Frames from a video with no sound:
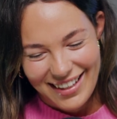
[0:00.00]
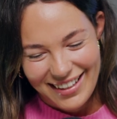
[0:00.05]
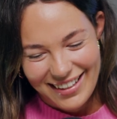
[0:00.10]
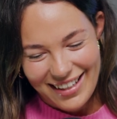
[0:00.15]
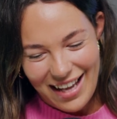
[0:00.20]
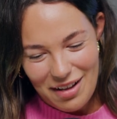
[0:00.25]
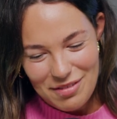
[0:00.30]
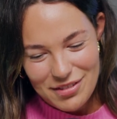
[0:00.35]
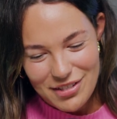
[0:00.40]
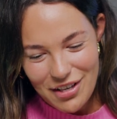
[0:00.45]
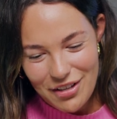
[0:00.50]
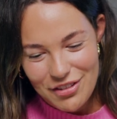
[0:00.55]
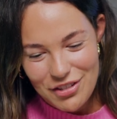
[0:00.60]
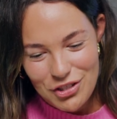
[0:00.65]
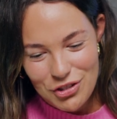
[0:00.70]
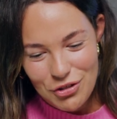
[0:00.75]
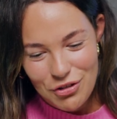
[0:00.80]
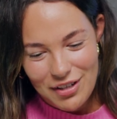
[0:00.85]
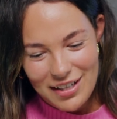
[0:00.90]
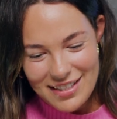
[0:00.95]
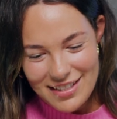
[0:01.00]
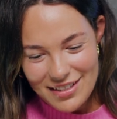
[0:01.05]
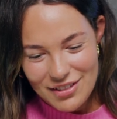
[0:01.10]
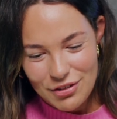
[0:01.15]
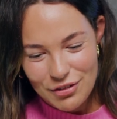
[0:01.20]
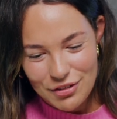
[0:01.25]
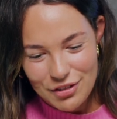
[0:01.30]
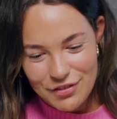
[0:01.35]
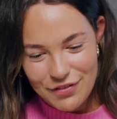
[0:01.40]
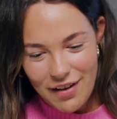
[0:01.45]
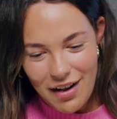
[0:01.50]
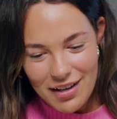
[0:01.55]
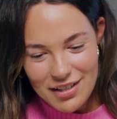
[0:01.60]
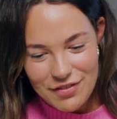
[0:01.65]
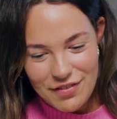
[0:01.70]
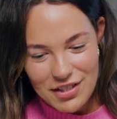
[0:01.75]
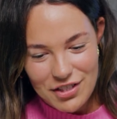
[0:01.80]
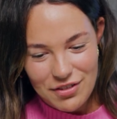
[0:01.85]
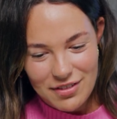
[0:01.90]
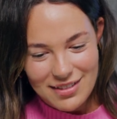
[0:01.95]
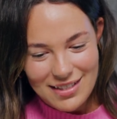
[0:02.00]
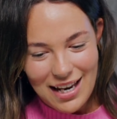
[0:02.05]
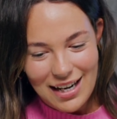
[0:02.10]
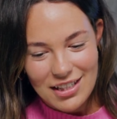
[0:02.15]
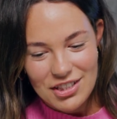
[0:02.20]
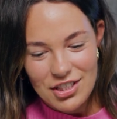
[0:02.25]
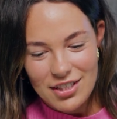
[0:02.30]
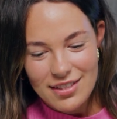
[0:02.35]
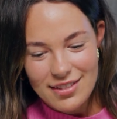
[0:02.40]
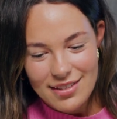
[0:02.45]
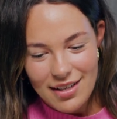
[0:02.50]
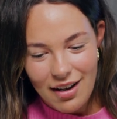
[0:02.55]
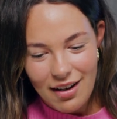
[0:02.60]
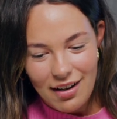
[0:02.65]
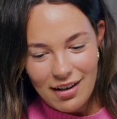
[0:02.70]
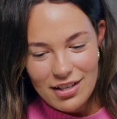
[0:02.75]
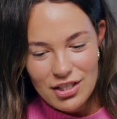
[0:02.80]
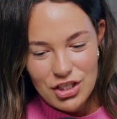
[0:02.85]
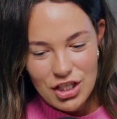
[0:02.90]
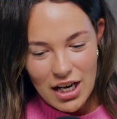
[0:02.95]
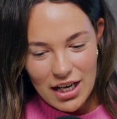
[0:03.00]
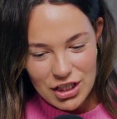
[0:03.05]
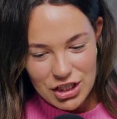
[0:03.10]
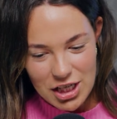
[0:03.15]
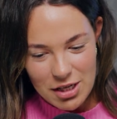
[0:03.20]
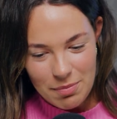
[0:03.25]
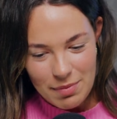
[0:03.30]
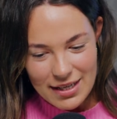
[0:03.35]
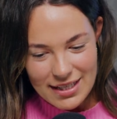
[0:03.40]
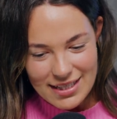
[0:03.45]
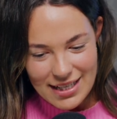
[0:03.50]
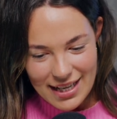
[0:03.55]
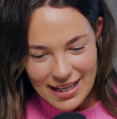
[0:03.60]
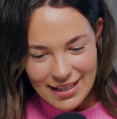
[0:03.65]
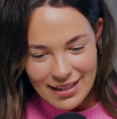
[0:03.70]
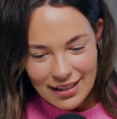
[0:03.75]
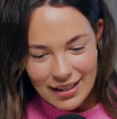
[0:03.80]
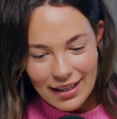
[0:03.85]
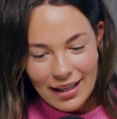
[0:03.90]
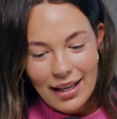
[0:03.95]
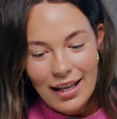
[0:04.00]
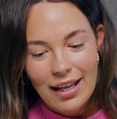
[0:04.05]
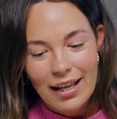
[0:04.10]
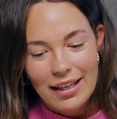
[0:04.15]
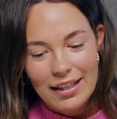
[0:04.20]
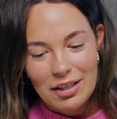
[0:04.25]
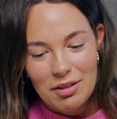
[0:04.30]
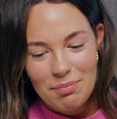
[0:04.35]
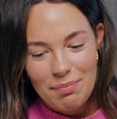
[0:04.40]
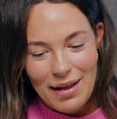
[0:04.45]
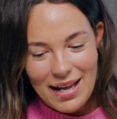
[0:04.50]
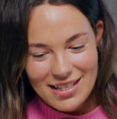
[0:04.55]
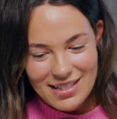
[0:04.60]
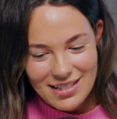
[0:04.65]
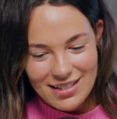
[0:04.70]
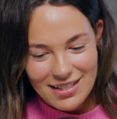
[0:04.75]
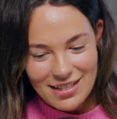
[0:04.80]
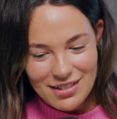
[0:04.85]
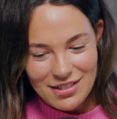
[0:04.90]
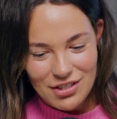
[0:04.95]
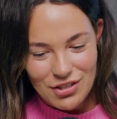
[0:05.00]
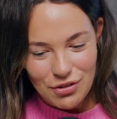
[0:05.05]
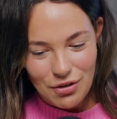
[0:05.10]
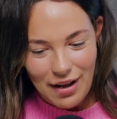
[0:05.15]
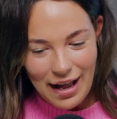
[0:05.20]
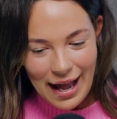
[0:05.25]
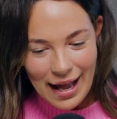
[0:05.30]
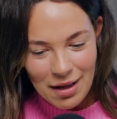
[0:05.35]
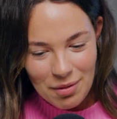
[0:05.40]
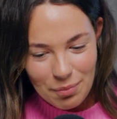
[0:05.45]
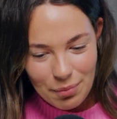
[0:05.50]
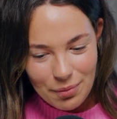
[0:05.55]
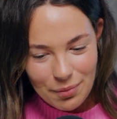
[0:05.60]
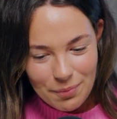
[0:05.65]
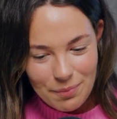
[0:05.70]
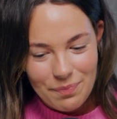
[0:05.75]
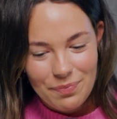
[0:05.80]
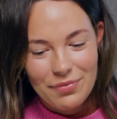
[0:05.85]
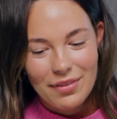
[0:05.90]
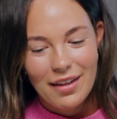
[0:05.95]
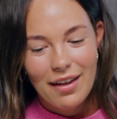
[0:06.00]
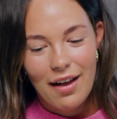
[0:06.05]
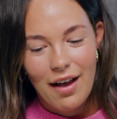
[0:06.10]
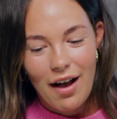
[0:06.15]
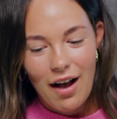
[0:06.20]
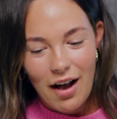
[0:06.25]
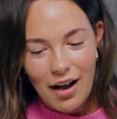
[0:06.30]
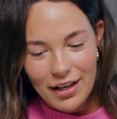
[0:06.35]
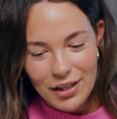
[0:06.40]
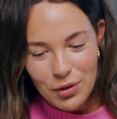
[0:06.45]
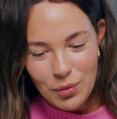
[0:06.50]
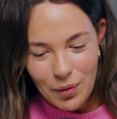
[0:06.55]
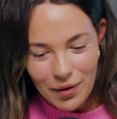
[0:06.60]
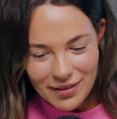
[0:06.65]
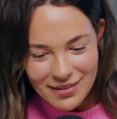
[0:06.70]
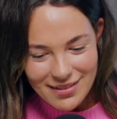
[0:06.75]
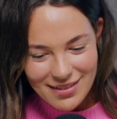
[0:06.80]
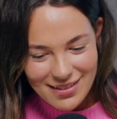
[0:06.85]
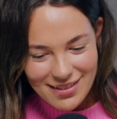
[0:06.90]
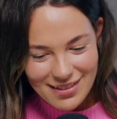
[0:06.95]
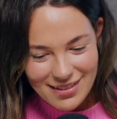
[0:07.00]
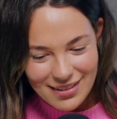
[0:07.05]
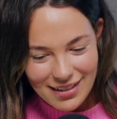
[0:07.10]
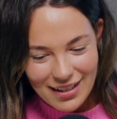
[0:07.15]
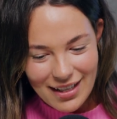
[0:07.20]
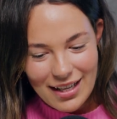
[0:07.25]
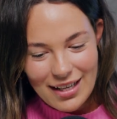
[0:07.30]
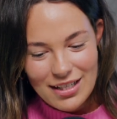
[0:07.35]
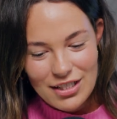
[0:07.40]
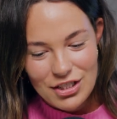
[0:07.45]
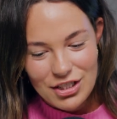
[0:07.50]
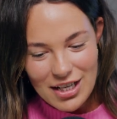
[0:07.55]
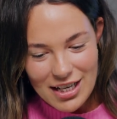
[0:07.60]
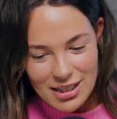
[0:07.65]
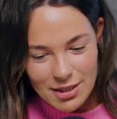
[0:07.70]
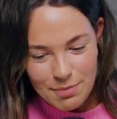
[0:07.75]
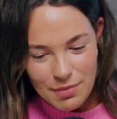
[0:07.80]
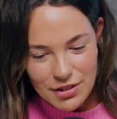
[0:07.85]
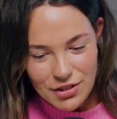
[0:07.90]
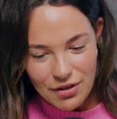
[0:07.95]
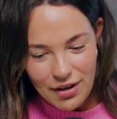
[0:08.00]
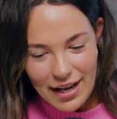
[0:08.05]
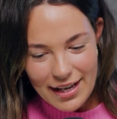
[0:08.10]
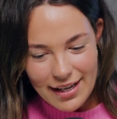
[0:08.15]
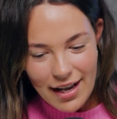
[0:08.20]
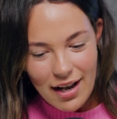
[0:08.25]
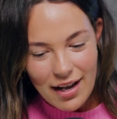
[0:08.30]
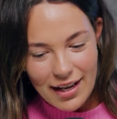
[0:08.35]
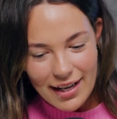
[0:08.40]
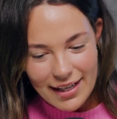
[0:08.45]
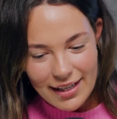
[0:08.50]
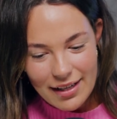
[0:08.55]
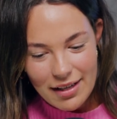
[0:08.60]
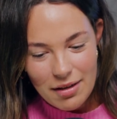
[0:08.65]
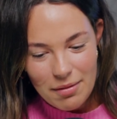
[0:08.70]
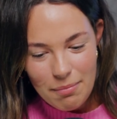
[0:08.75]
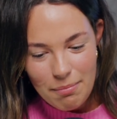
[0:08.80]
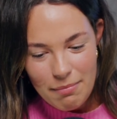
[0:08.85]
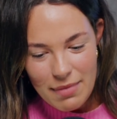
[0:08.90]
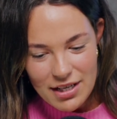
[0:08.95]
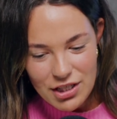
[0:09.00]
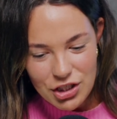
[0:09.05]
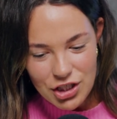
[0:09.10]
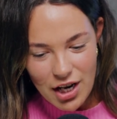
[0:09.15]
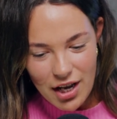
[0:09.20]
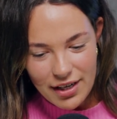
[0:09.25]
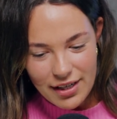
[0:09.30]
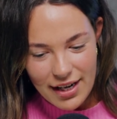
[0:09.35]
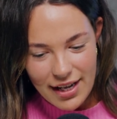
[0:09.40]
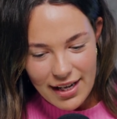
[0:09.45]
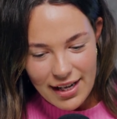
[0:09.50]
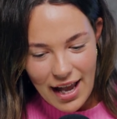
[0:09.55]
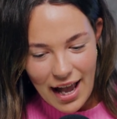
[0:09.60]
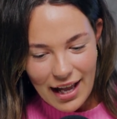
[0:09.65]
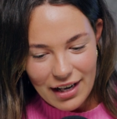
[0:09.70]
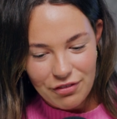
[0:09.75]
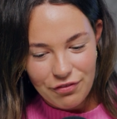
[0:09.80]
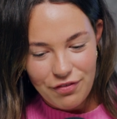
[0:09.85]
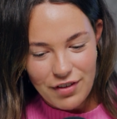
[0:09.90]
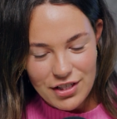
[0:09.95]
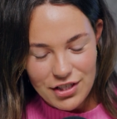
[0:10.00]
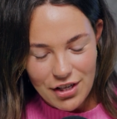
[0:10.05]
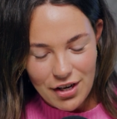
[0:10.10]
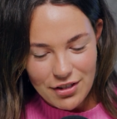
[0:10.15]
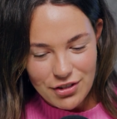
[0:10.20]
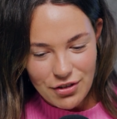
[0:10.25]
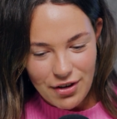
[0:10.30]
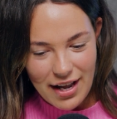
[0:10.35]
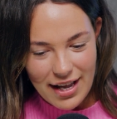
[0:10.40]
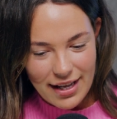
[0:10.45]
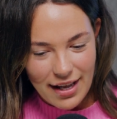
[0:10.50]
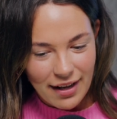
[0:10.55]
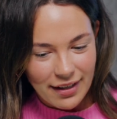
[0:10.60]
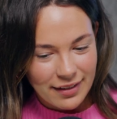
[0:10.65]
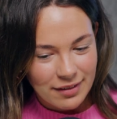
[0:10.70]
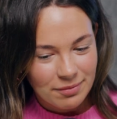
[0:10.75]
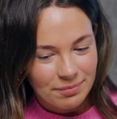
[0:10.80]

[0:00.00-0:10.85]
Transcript: Yeah, so the shortlisted tools for artificial intelligence are ChatGPT, competitors.app, iQuant, Jasper.ai, Midjourney, and Video.ai.